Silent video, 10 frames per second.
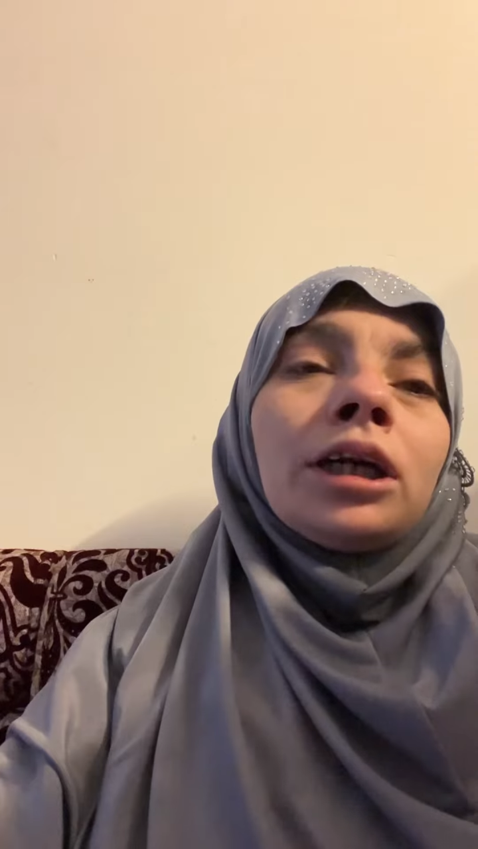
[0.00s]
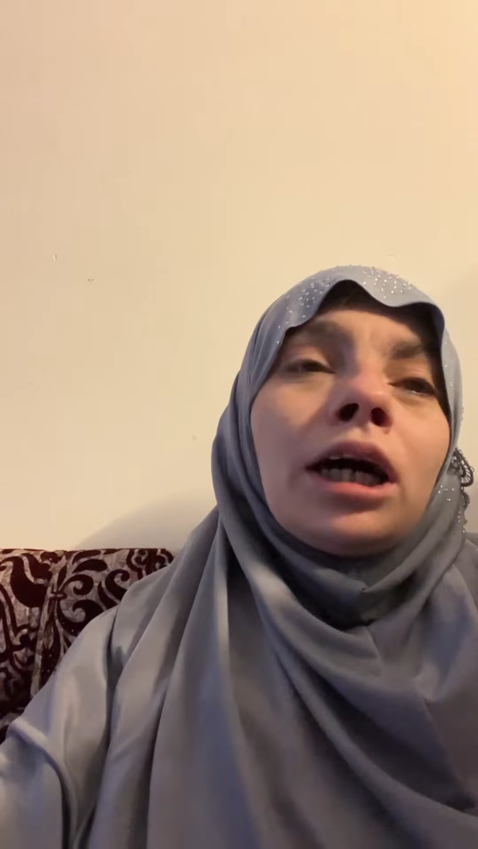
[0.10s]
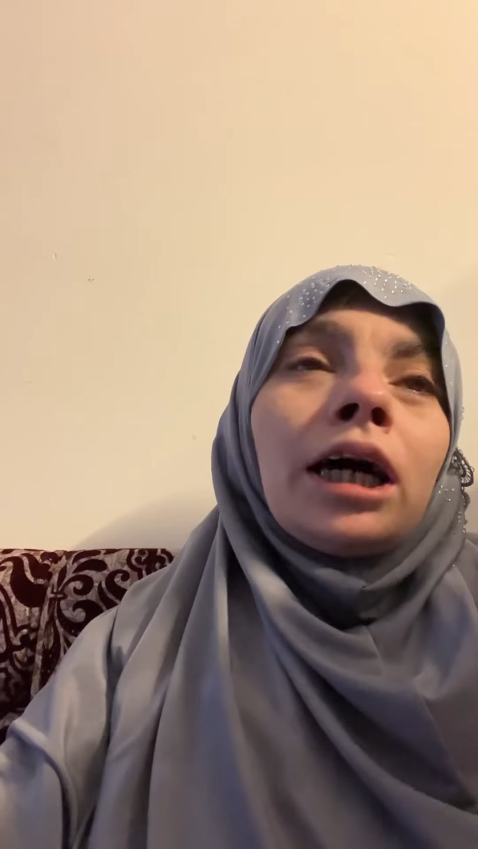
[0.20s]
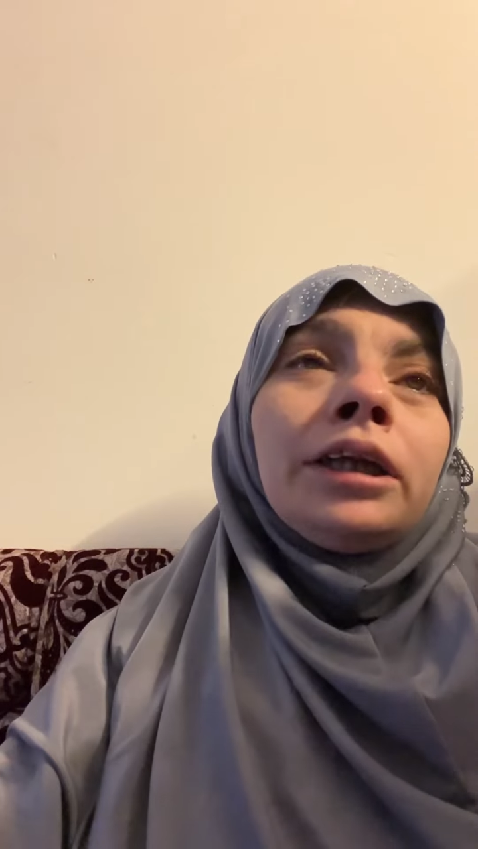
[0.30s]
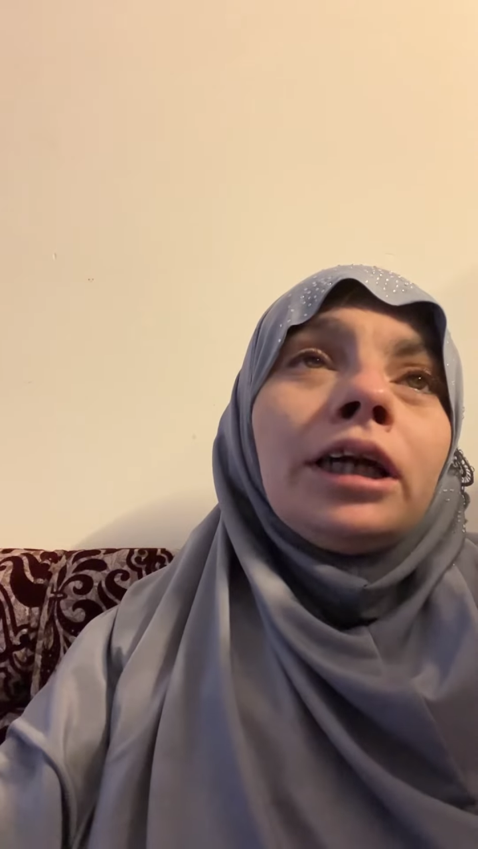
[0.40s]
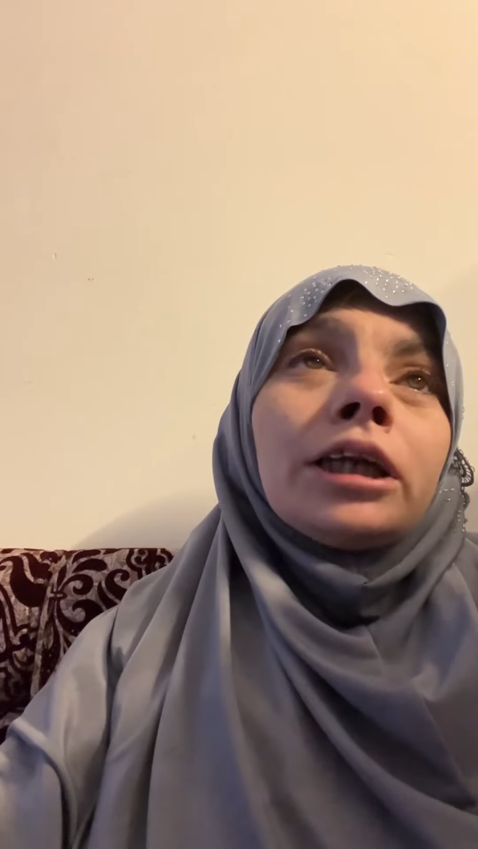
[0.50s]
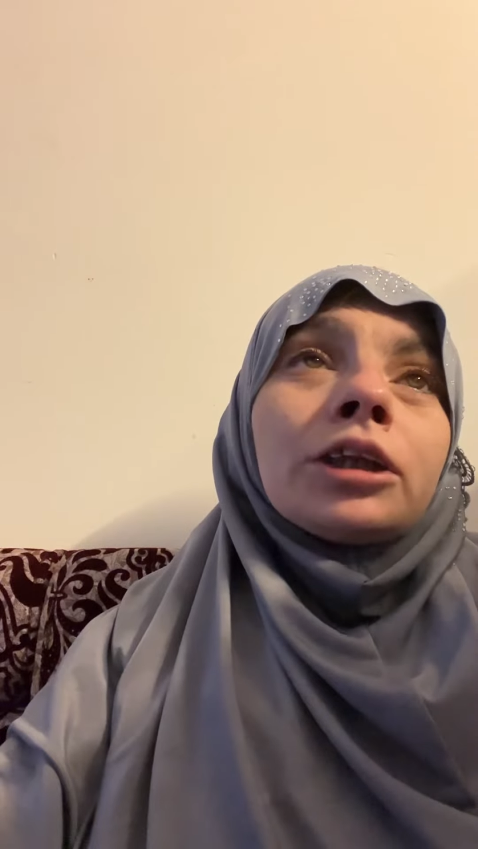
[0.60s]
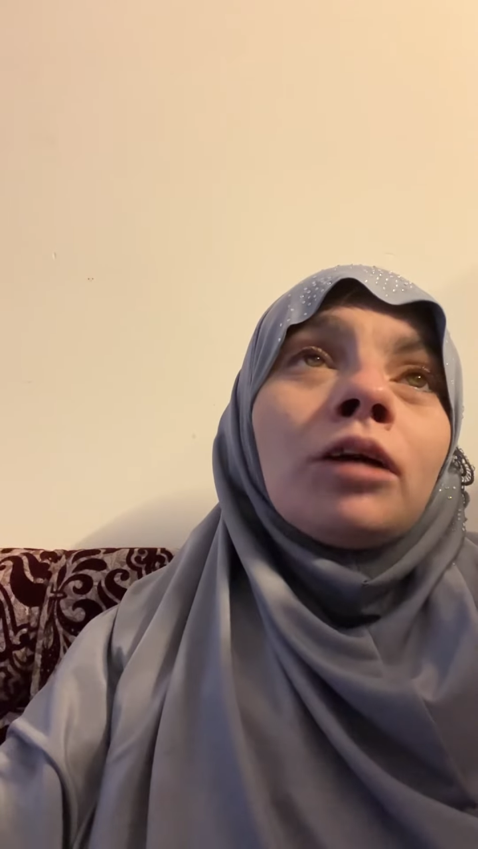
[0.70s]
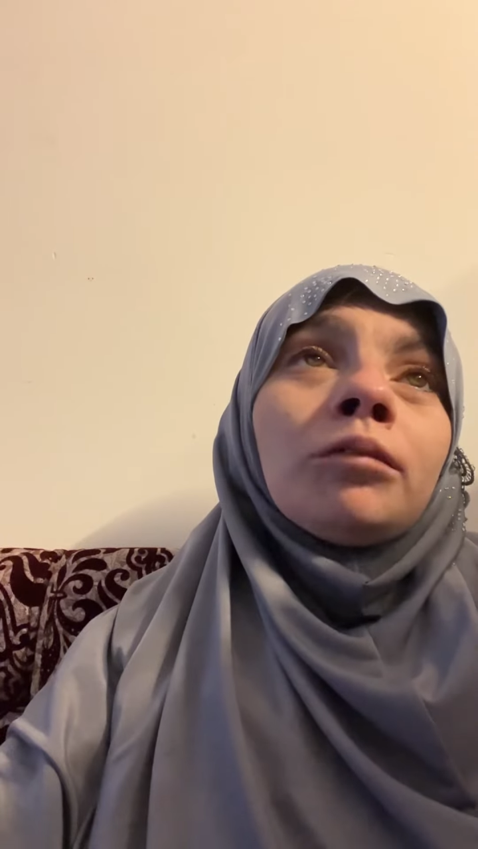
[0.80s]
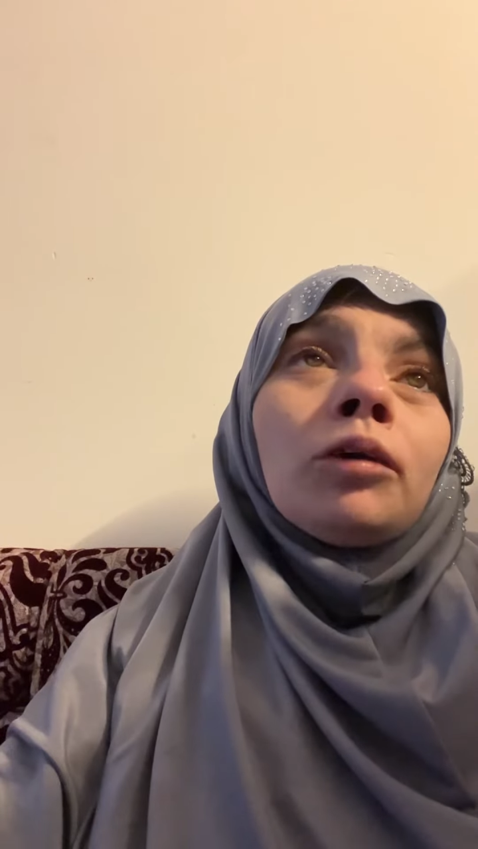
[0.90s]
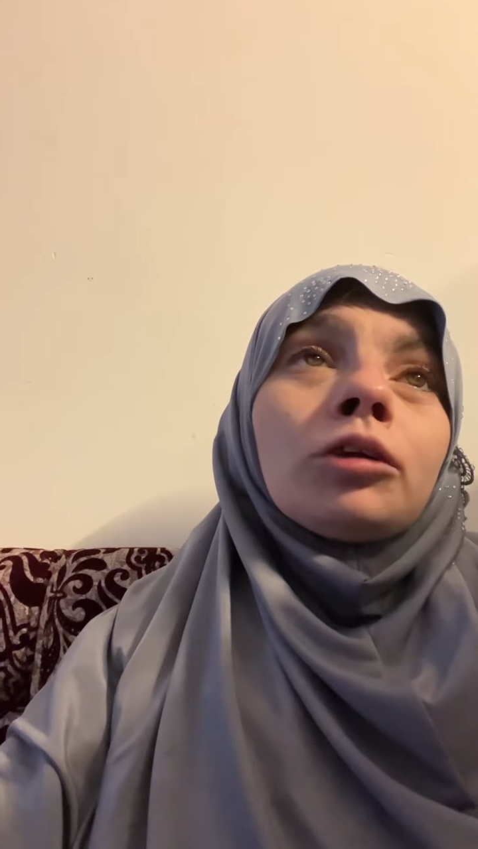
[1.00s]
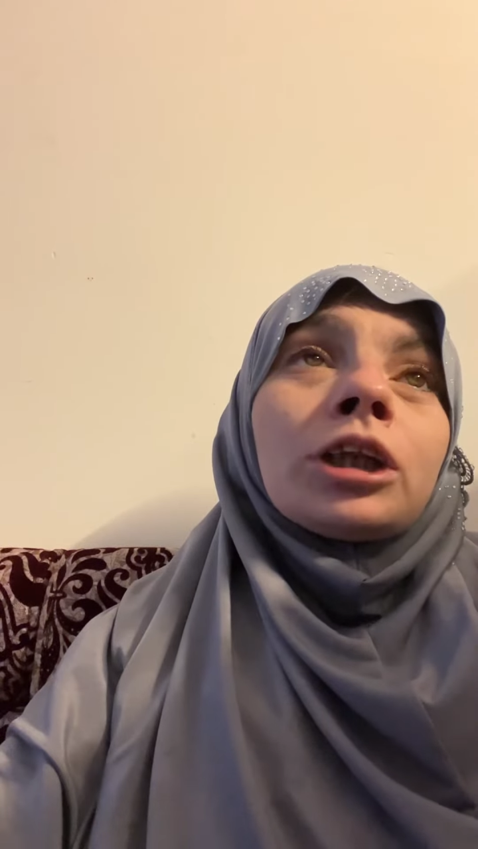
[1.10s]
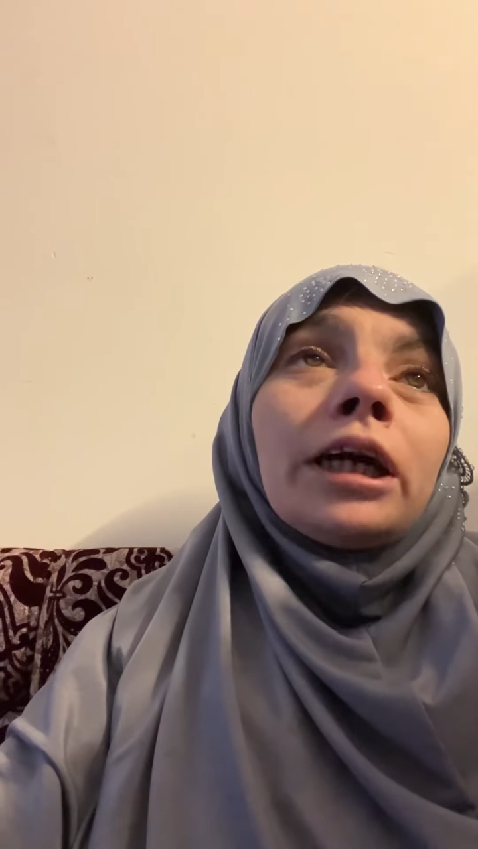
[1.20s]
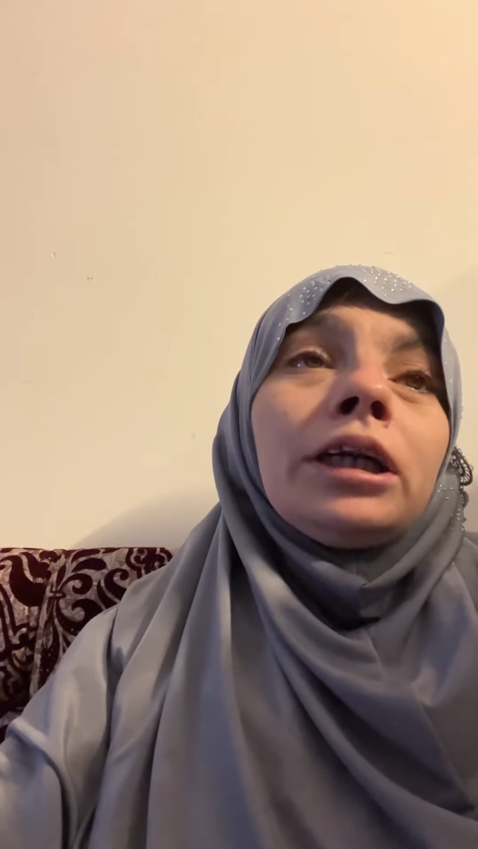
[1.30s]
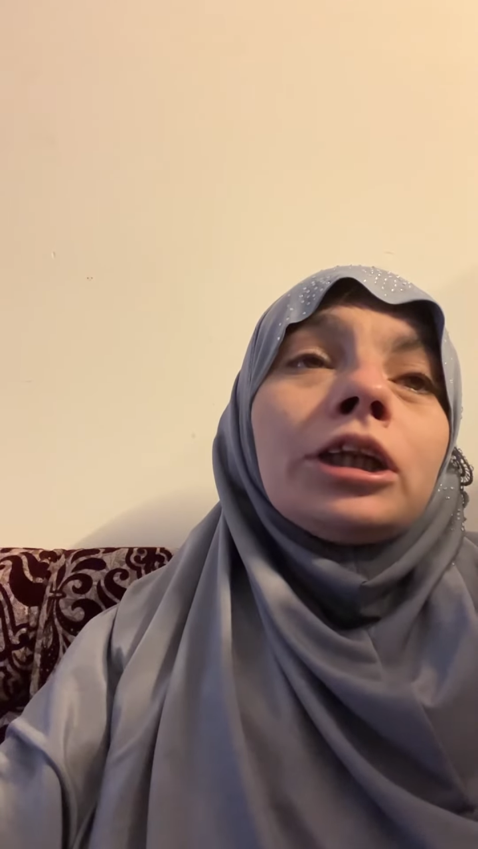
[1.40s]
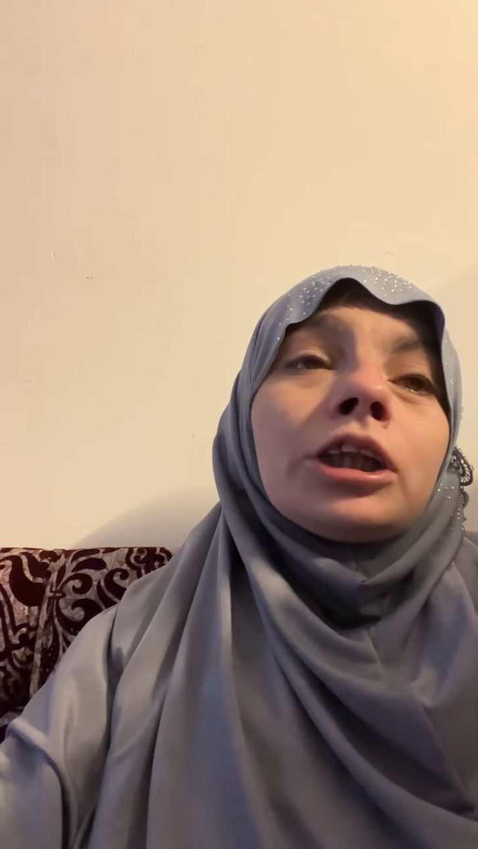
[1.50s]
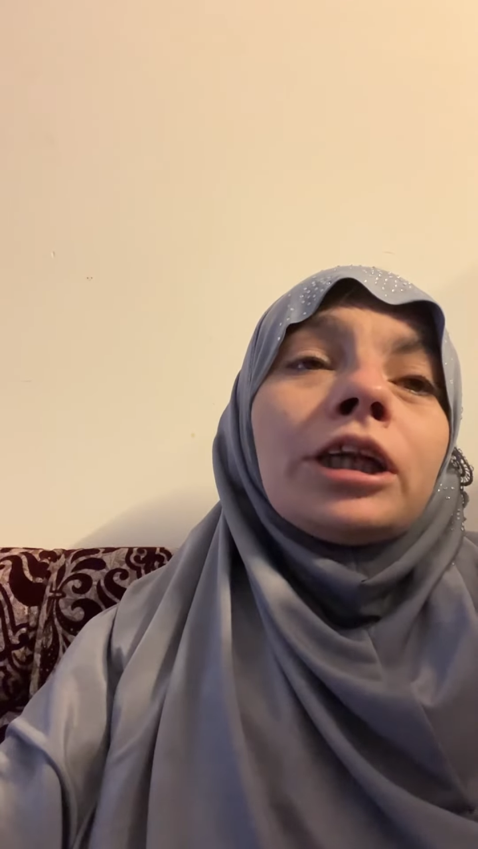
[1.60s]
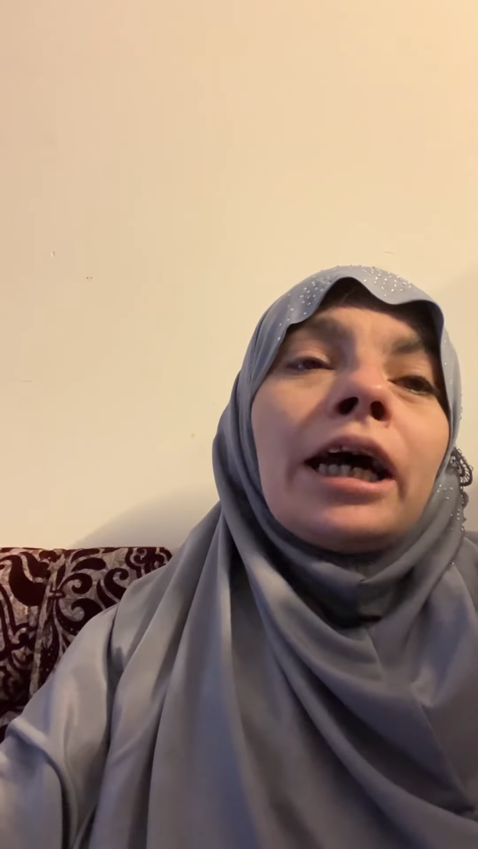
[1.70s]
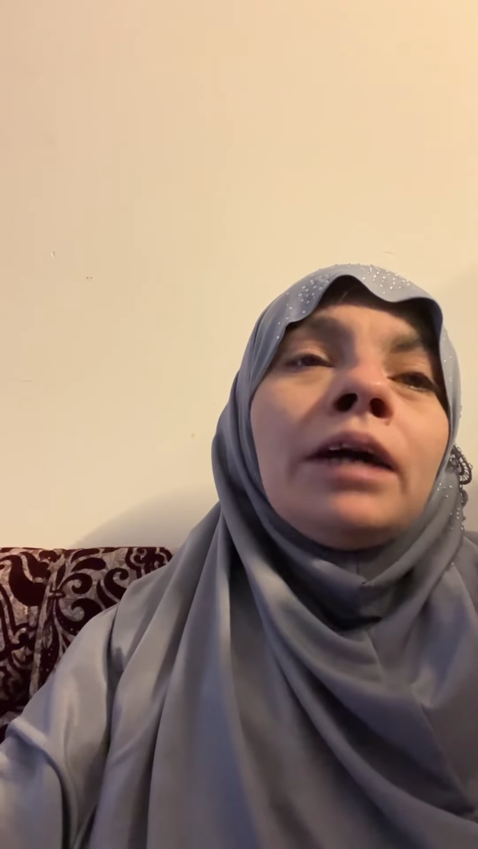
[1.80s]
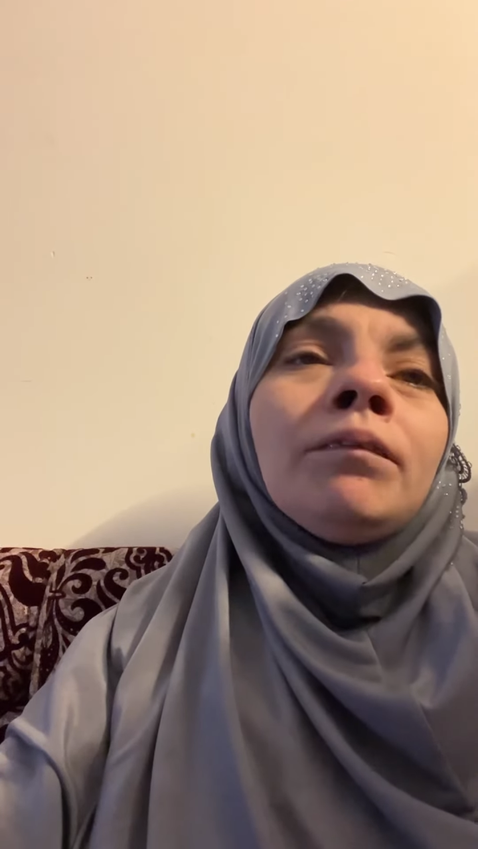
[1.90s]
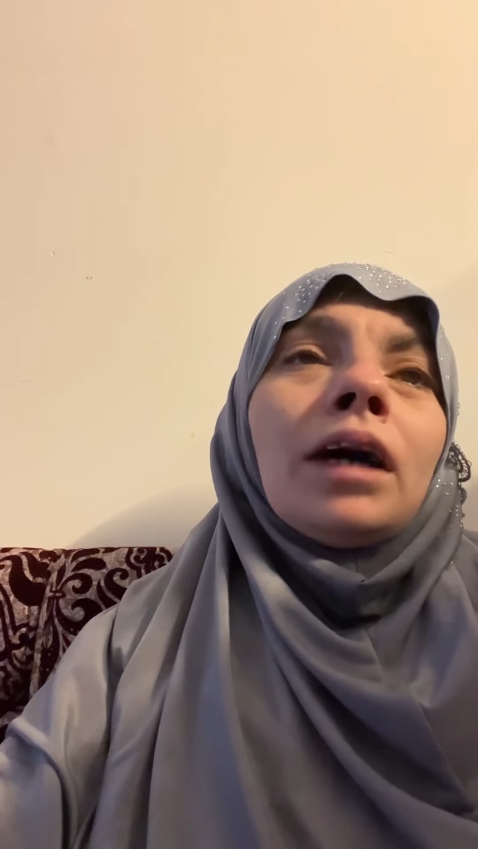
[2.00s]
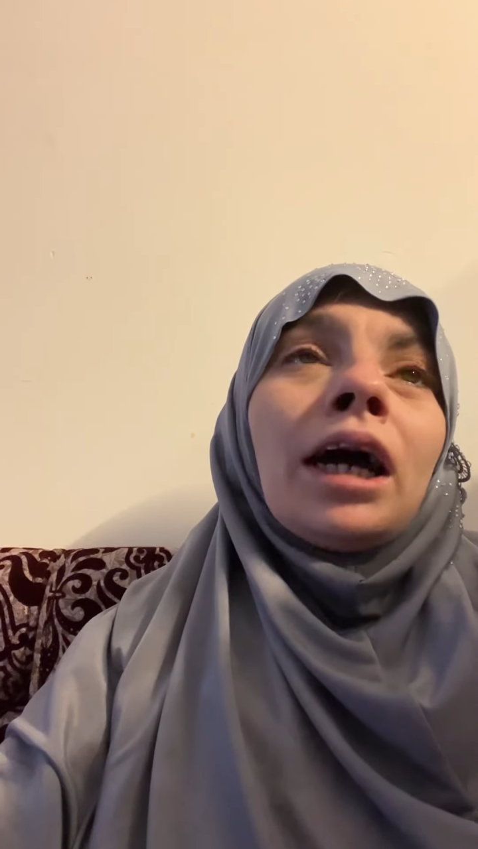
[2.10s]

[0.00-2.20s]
And yes, I will say his name,